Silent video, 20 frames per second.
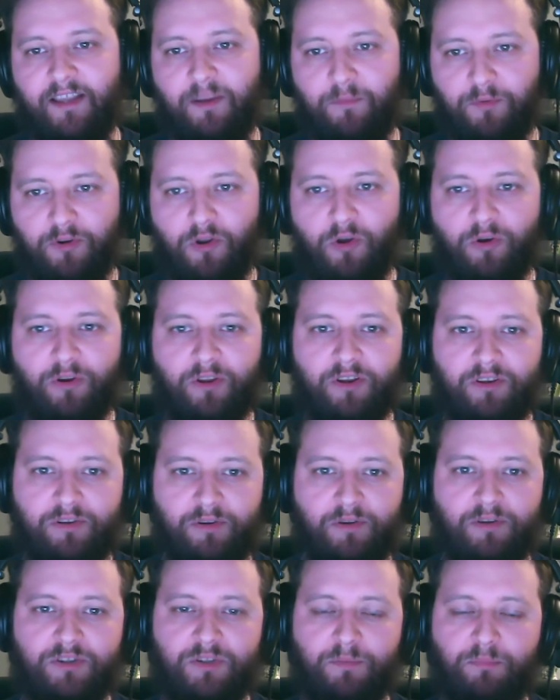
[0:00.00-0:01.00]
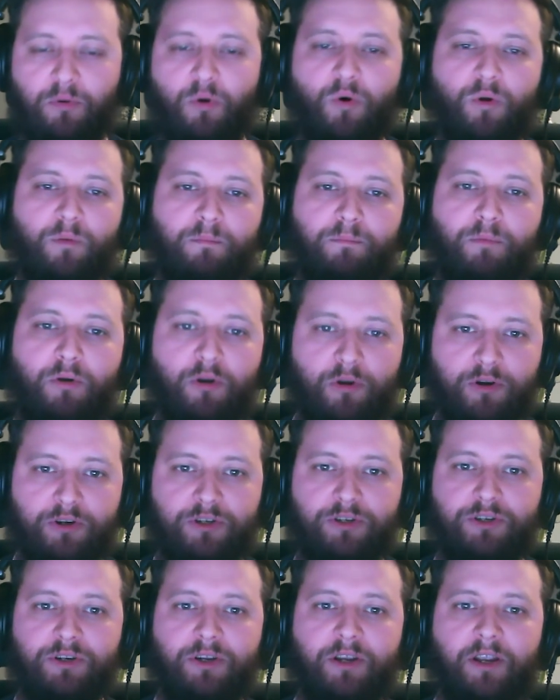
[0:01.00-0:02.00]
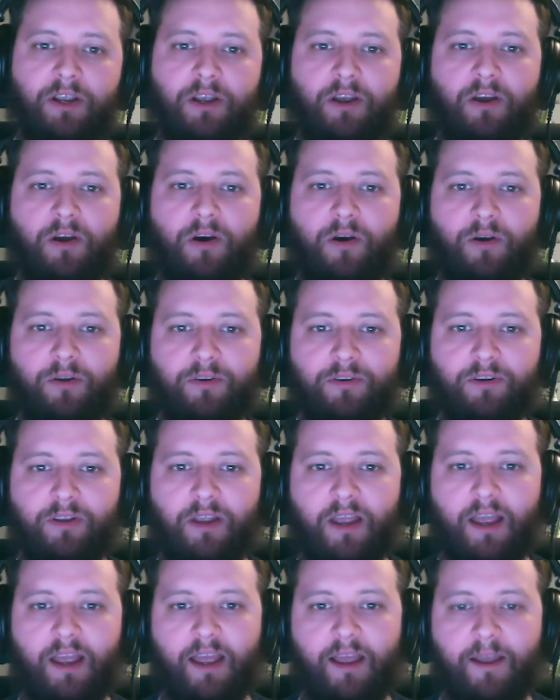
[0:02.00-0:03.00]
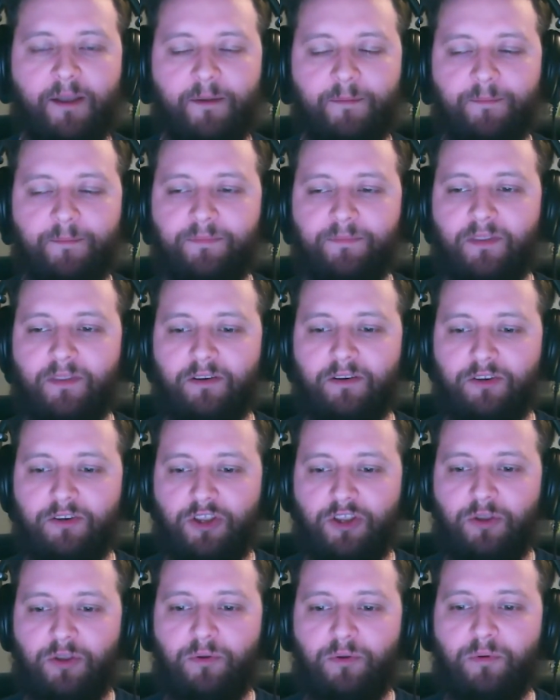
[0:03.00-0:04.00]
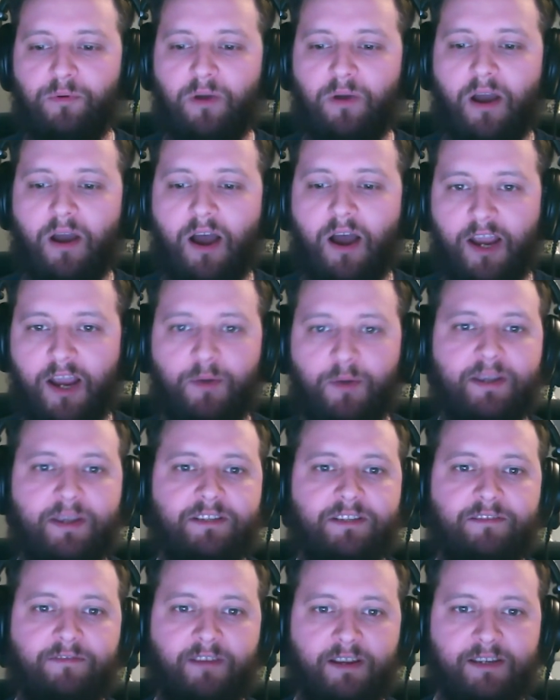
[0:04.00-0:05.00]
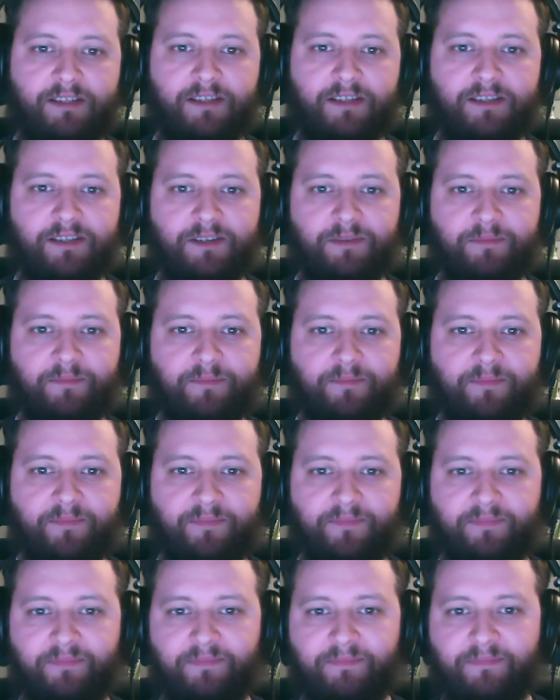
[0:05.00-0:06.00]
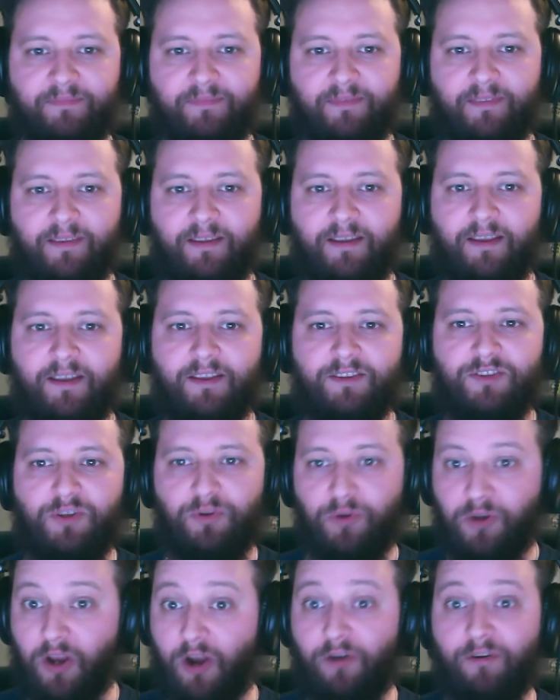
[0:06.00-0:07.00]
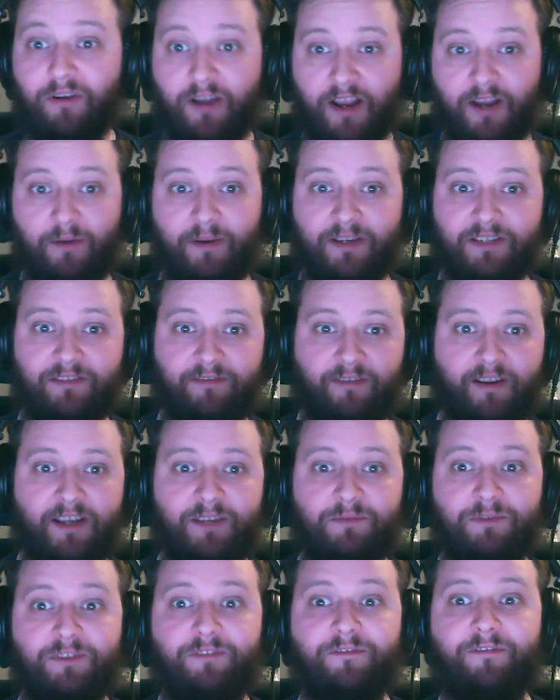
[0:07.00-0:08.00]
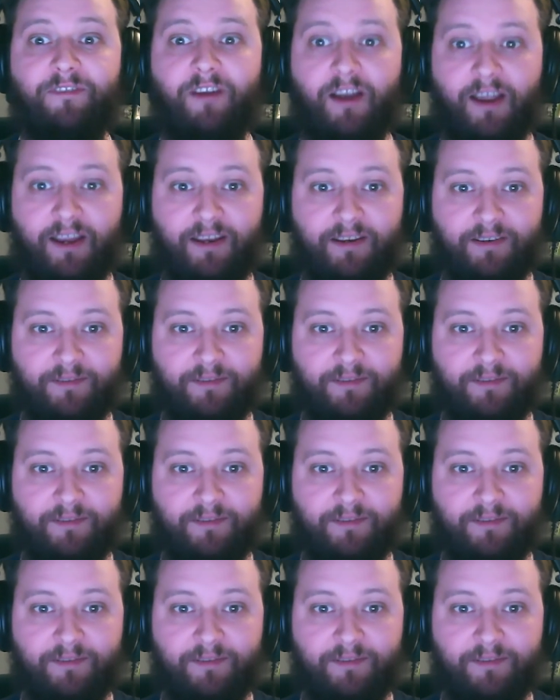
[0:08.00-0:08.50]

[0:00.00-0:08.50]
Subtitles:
they were not going to support push on new iOS devices. So your current iOS device was fine,